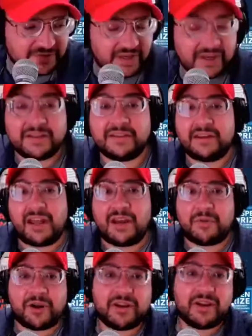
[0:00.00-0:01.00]
And the
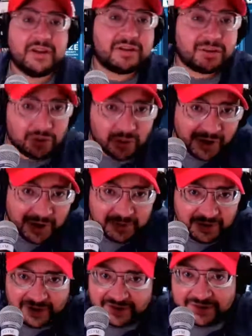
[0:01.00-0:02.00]
library, great
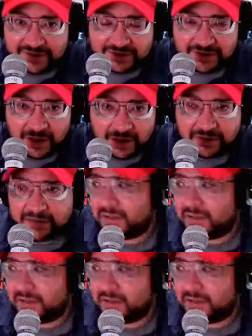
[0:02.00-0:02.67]
place to study.